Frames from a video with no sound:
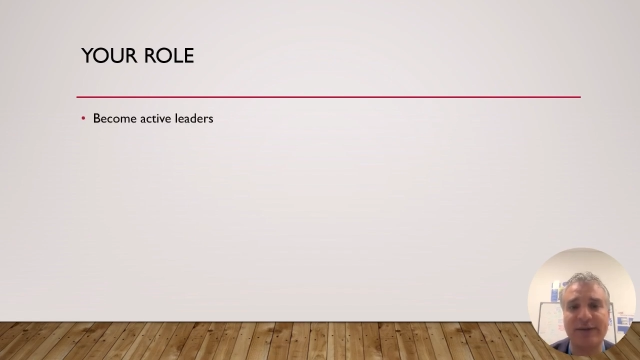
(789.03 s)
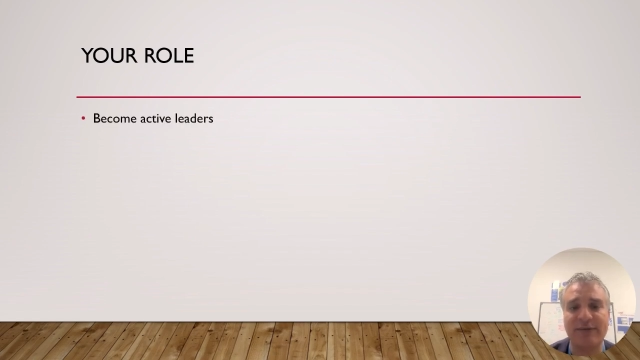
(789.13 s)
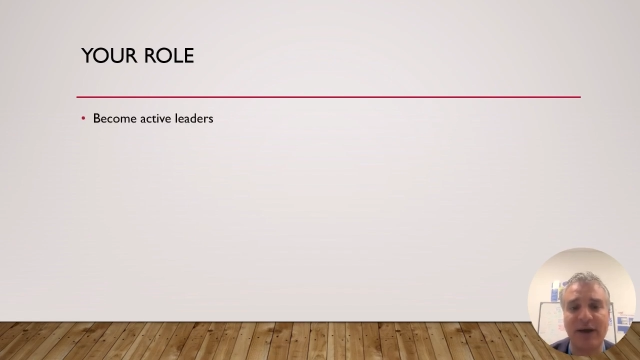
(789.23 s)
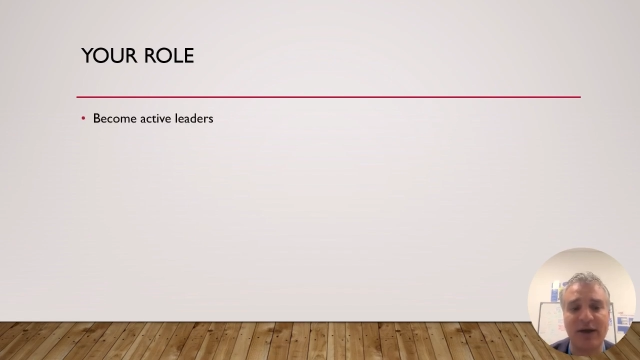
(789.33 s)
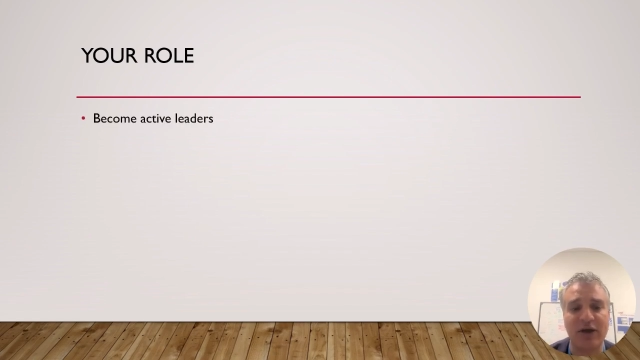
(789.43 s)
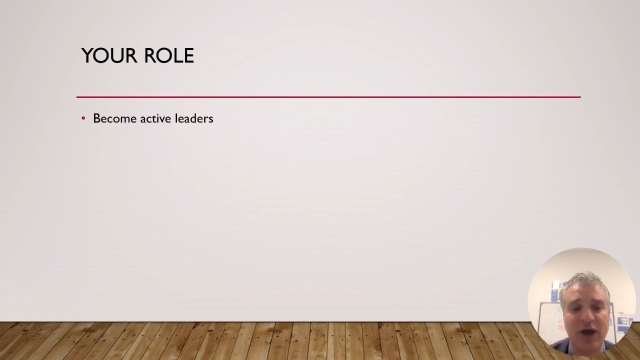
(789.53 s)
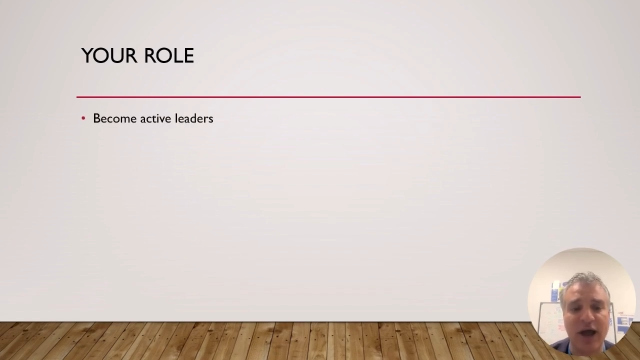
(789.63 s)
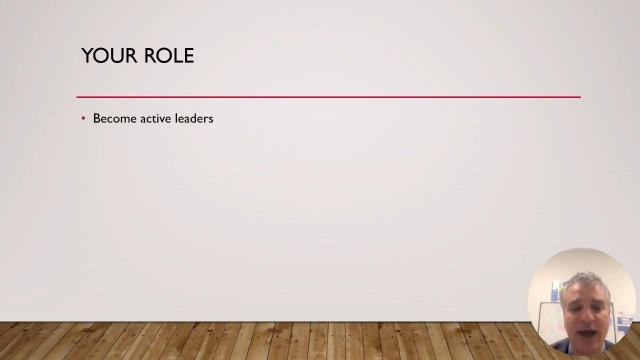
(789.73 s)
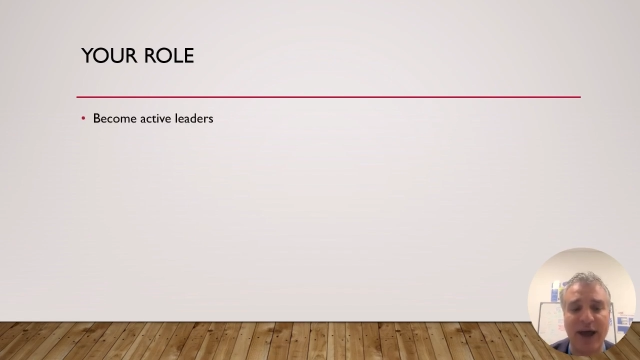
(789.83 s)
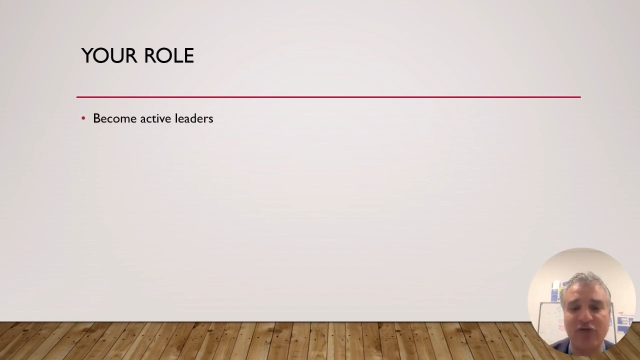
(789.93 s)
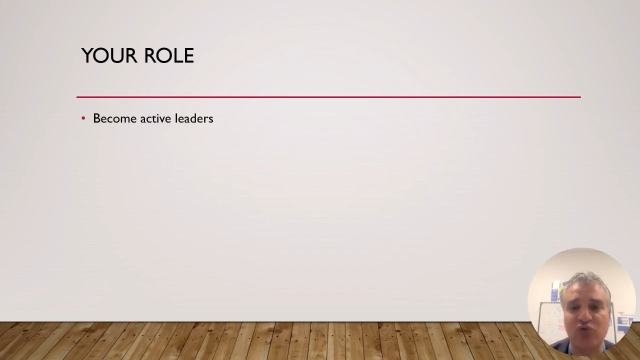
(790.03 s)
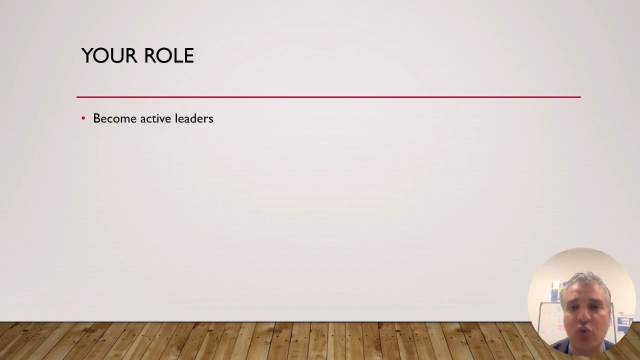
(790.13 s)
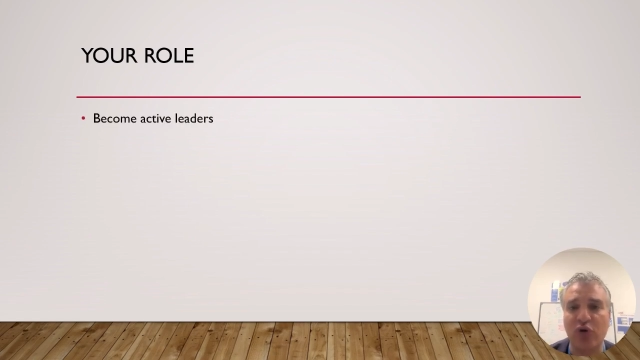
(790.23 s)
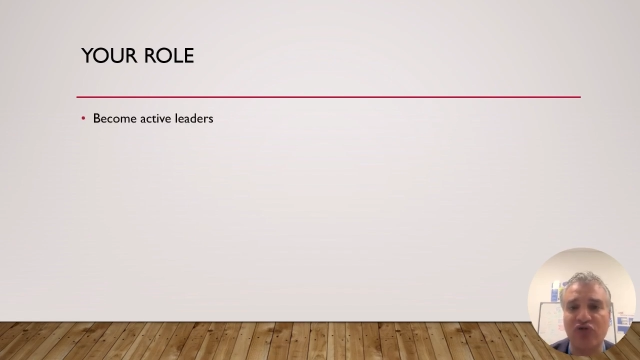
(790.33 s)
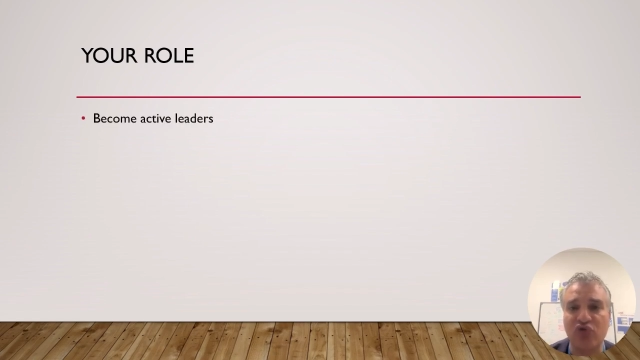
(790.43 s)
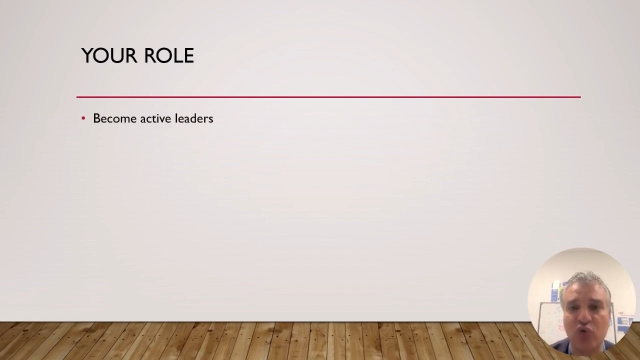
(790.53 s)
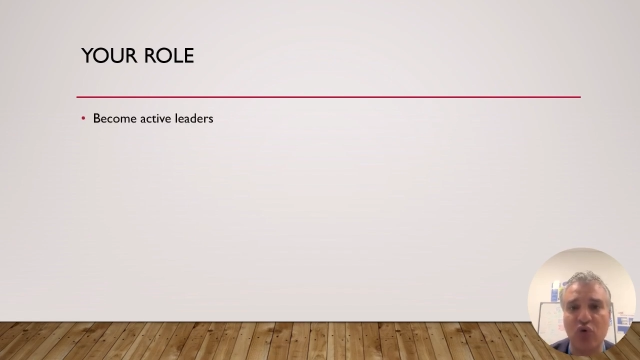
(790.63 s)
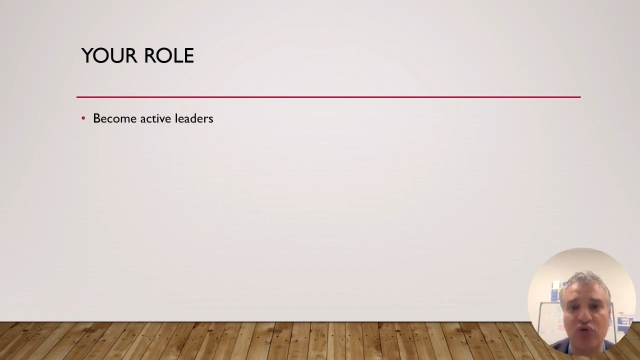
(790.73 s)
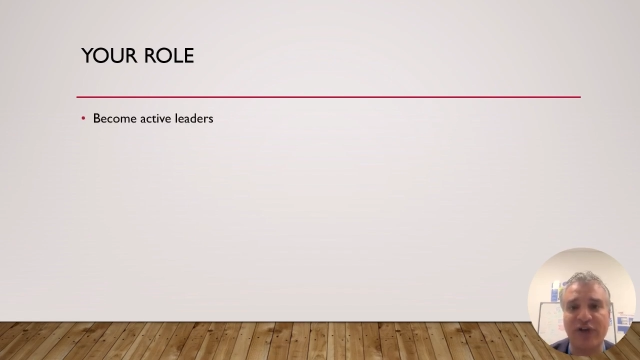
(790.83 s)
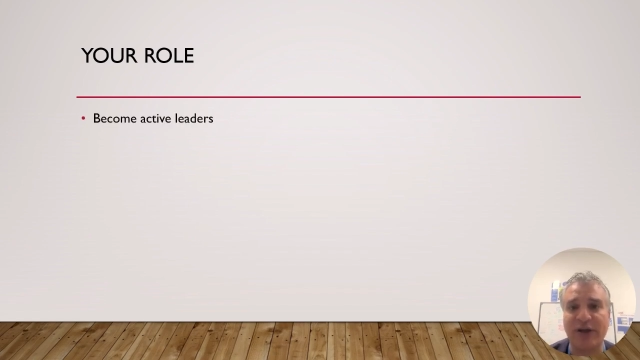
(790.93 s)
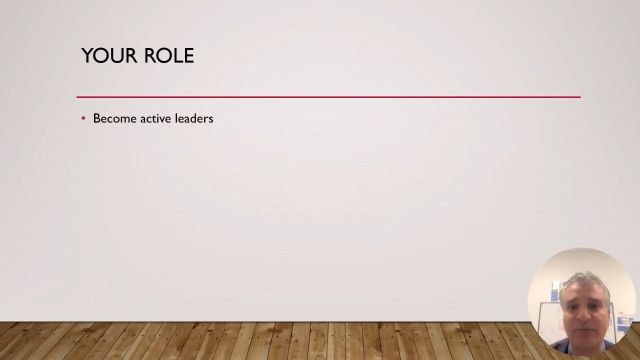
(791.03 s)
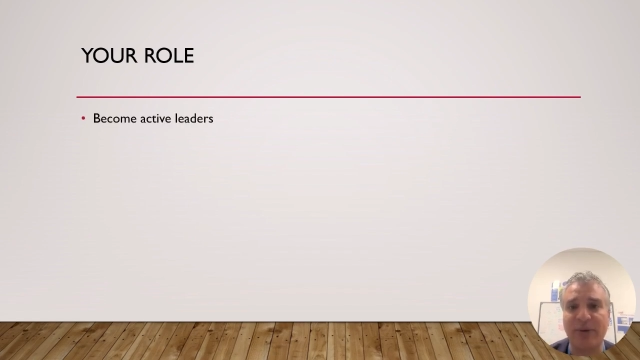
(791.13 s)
and to ensure that PrEP stop